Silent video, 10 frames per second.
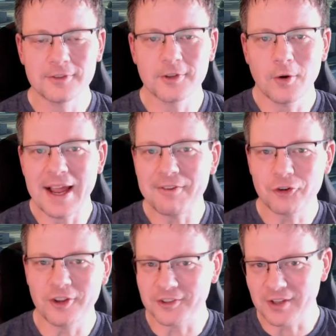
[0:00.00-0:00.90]
so
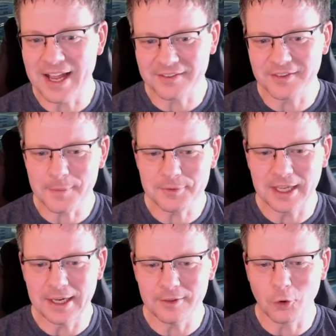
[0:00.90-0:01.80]
after this last update,